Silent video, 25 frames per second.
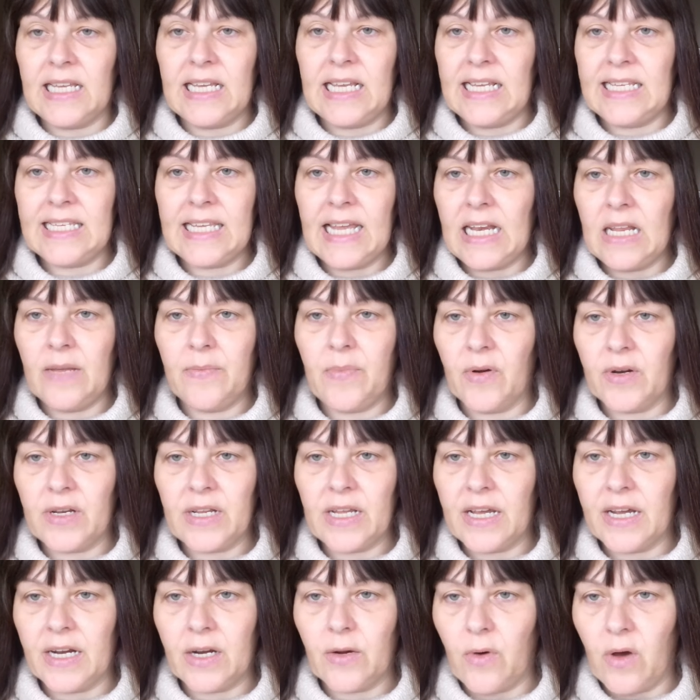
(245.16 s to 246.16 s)
is
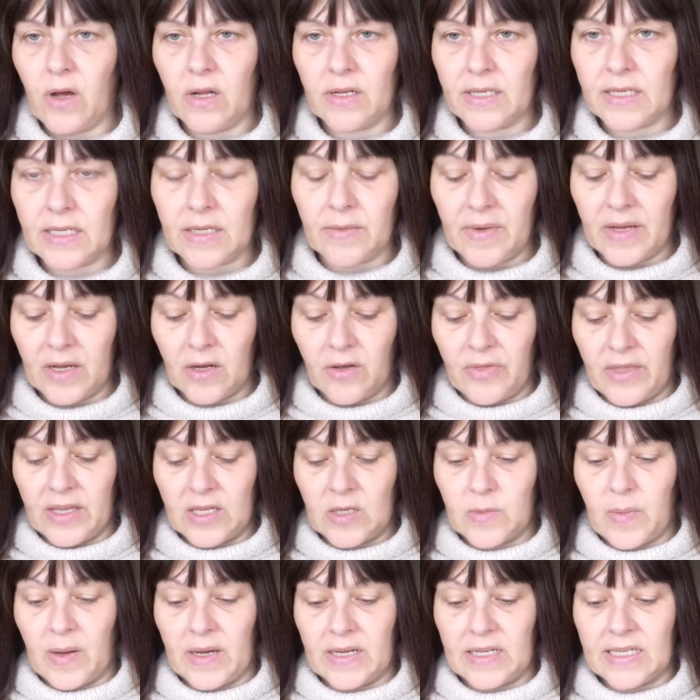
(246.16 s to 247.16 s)
anybody going to answer me on
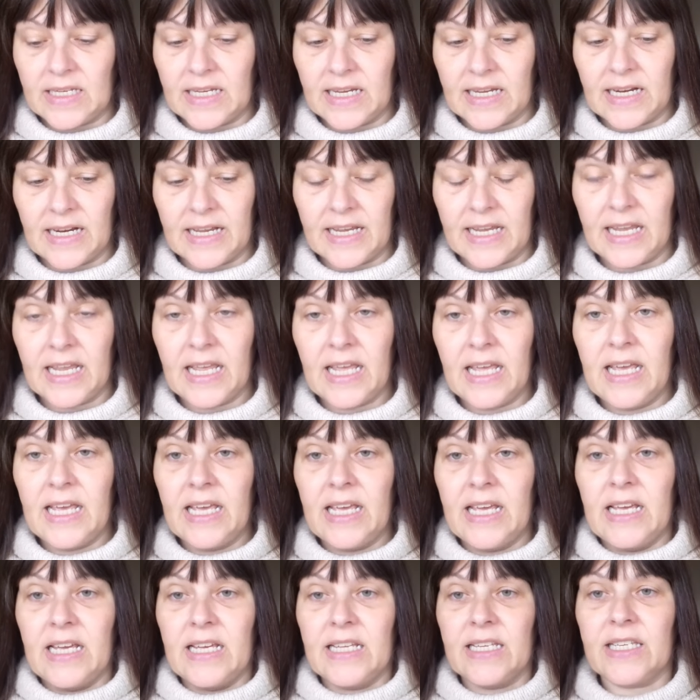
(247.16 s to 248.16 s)
this, basically?
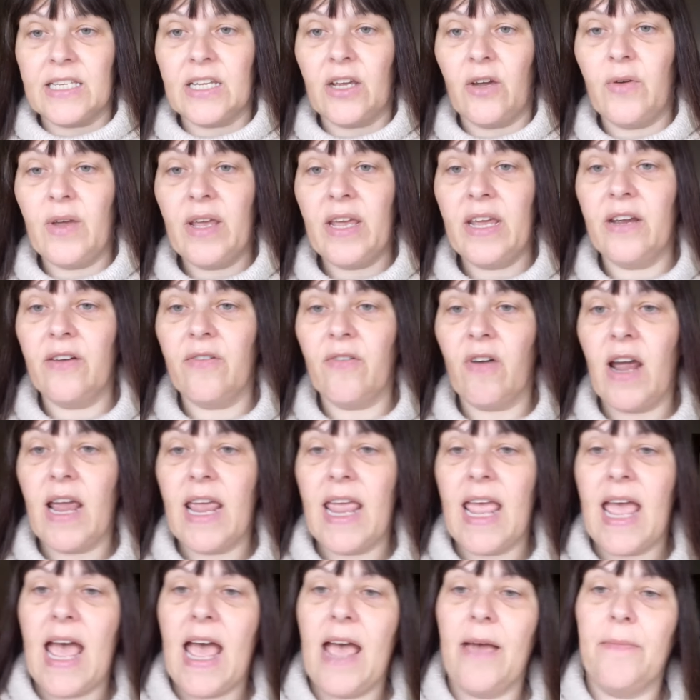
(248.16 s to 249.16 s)
So here I
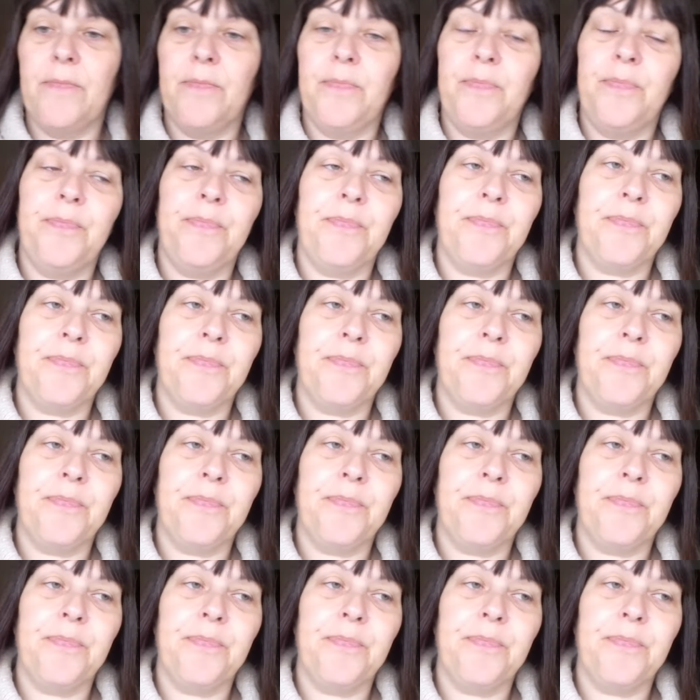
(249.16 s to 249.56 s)
am